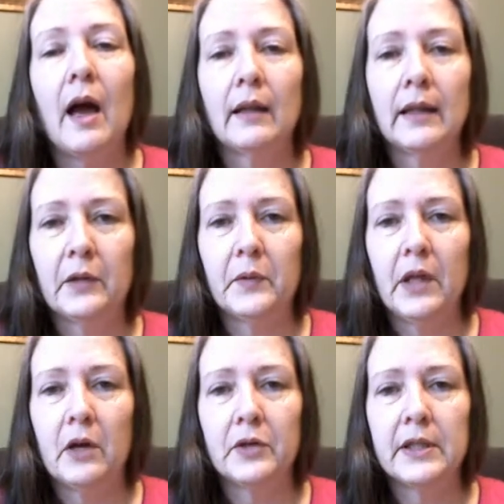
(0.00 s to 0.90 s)
a liquid
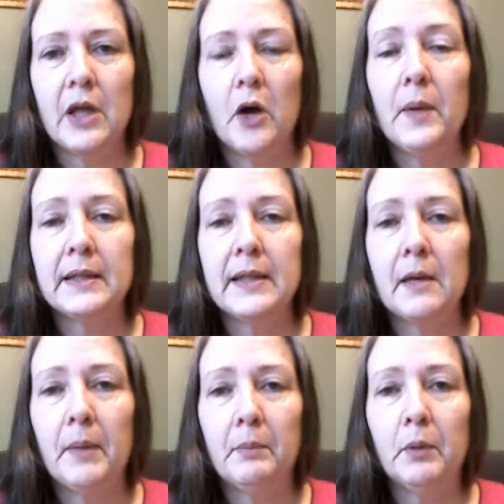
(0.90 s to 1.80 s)
laundry soap and
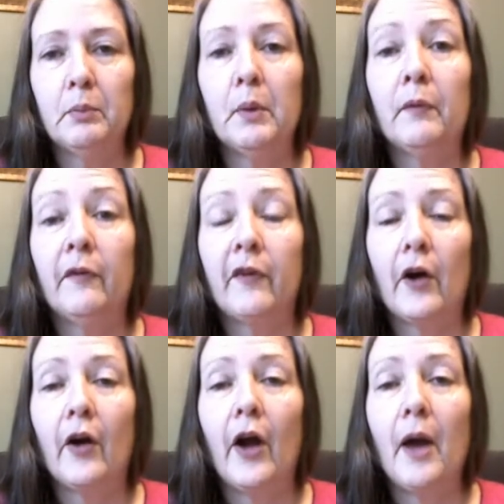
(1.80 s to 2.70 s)
some people
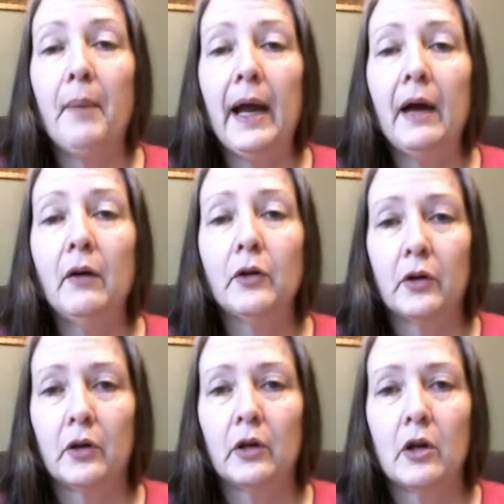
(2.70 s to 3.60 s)
prefer a
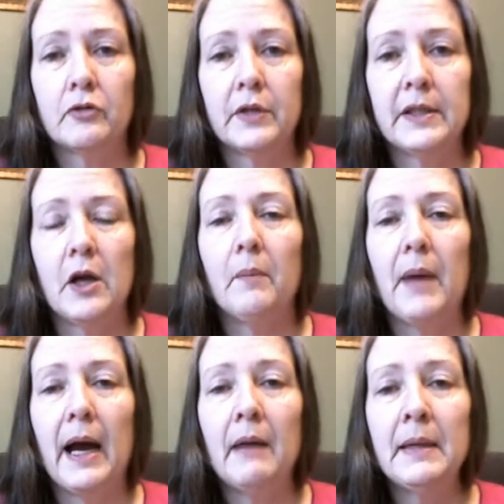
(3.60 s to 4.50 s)
powdered laundry soap.
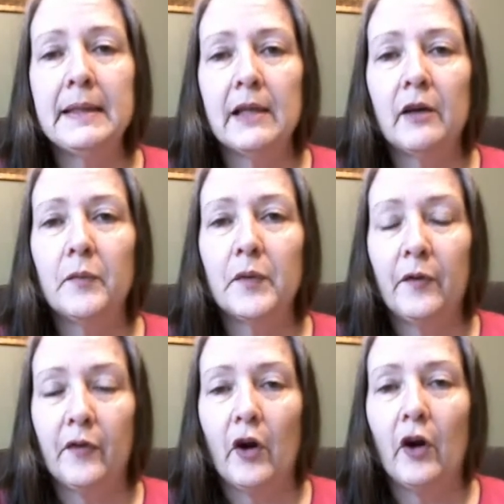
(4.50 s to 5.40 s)
I myself
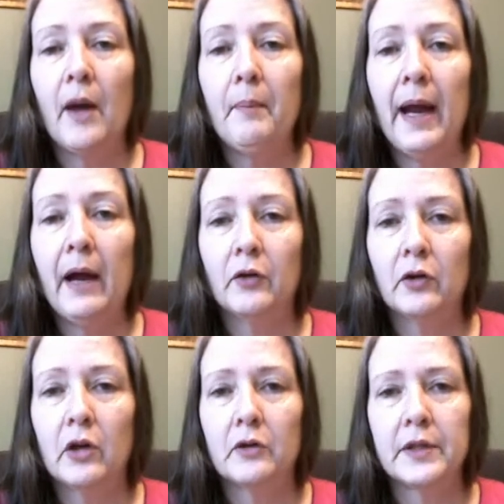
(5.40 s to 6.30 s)
prefer a
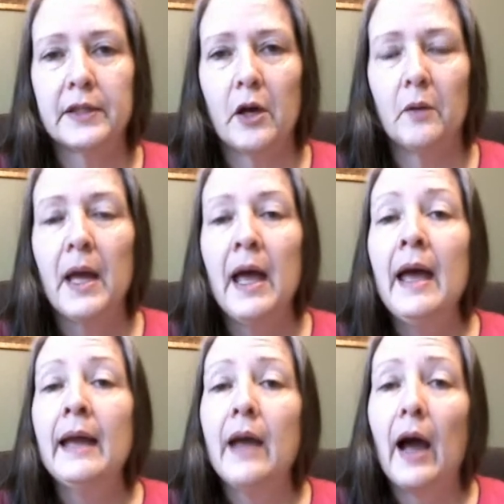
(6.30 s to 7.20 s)
powdered laundry soap.
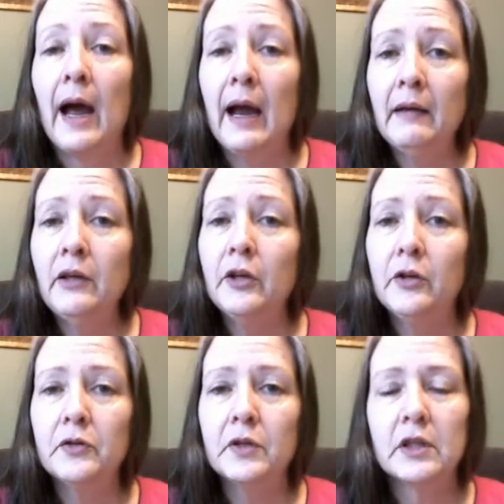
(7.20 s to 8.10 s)
Now I
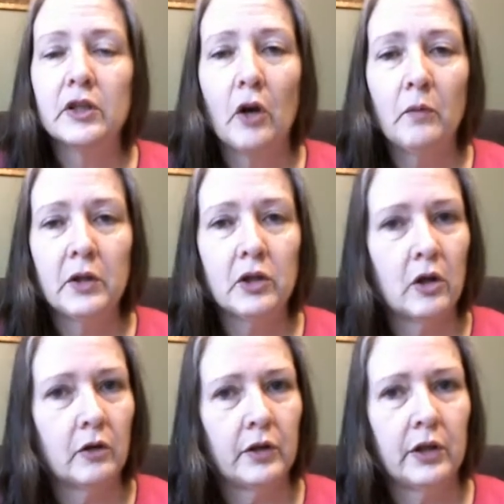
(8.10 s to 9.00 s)
use so much
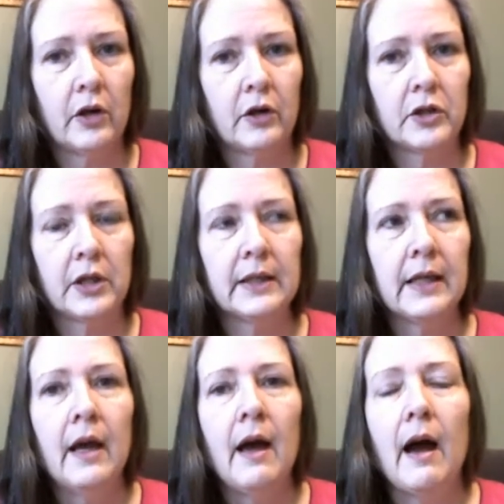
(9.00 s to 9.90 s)
laundry detergent.
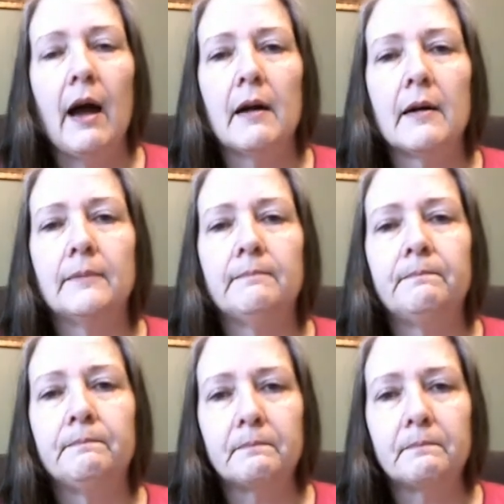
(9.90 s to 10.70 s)
I